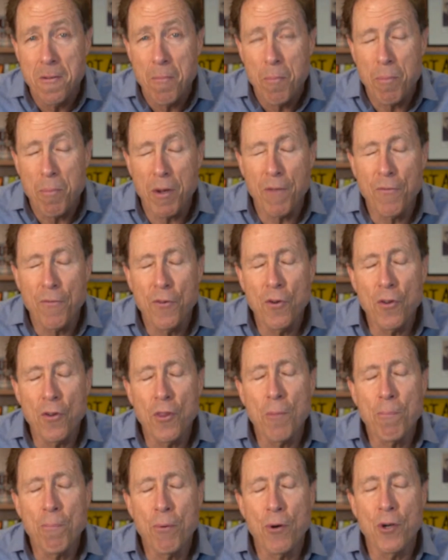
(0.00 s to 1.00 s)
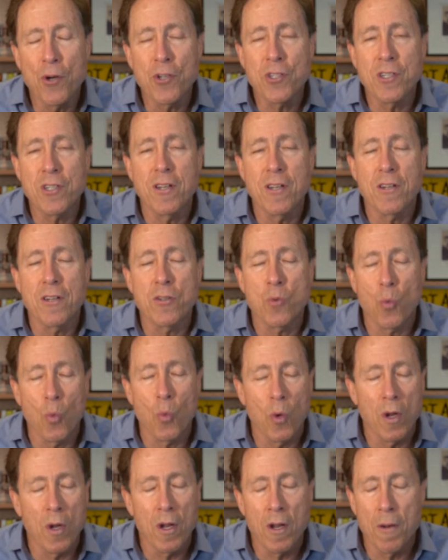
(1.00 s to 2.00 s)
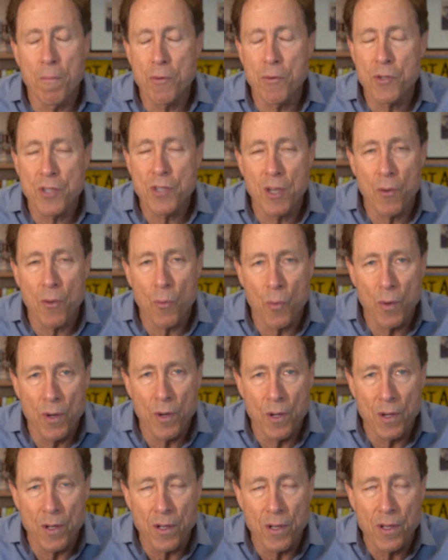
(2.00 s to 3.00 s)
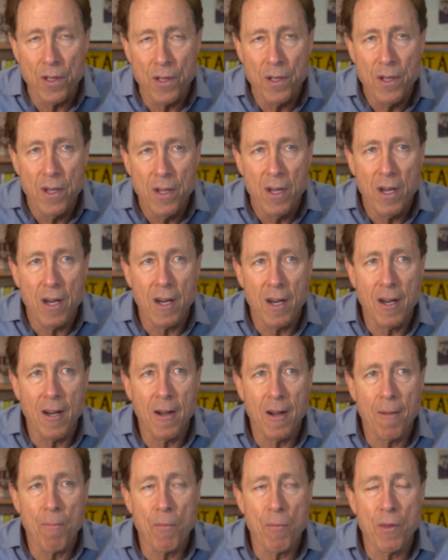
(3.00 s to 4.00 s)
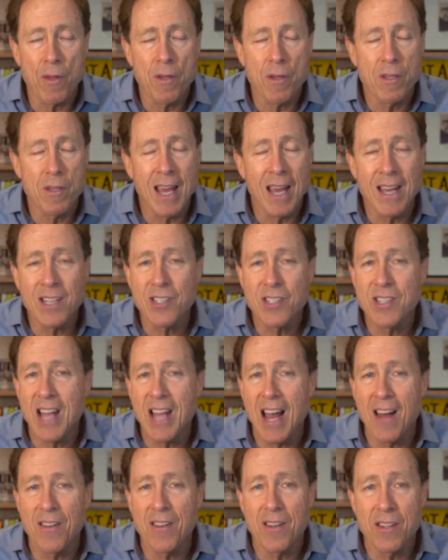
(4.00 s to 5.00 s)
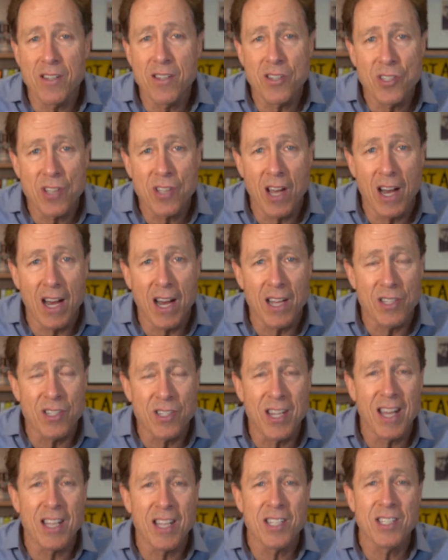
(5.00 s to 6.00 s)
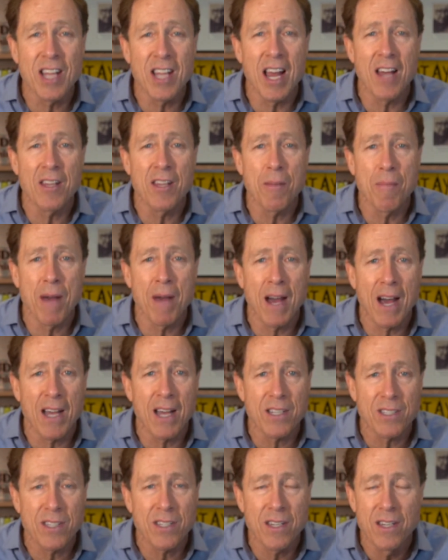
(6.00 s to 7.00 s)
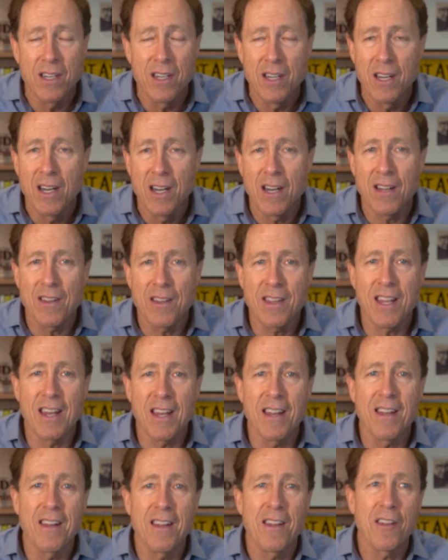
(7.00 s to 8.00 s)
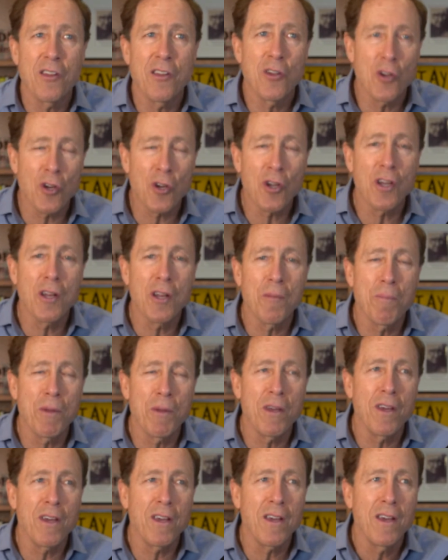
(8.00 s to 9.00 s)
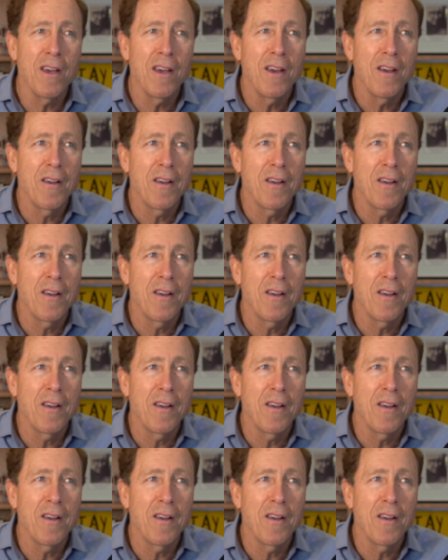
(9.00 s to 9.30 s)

But if you're the person that is 100% real, takes down the disguise, takes down the mask, then you're gonna be